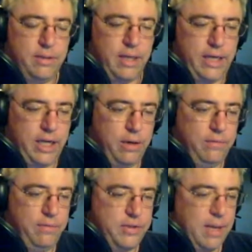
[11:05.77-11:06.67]
Like,
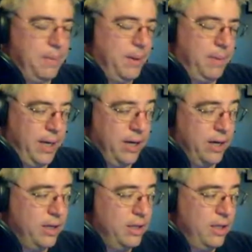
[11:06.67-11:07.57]
if you're stopping at
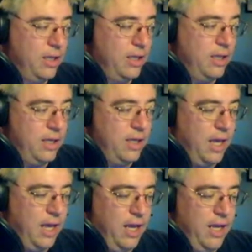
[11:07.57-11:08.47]
Panera
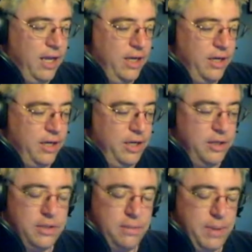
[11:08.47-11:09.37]
and you're going to
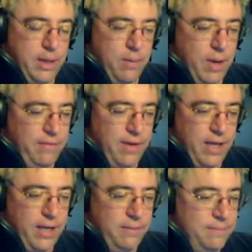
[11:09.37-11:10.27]
use the Panera
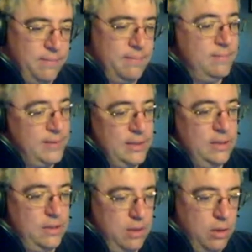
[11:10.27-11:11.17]
Wi-Fi,
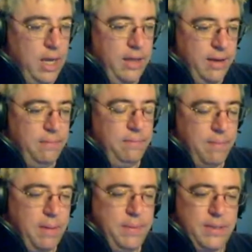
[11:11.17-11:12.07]
okay, that
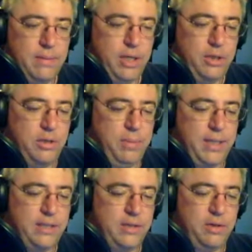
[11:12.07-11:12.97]
might be something you should be
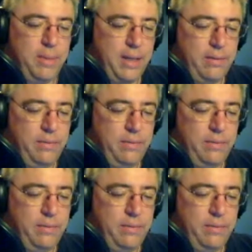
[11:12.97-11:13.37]
concerned about.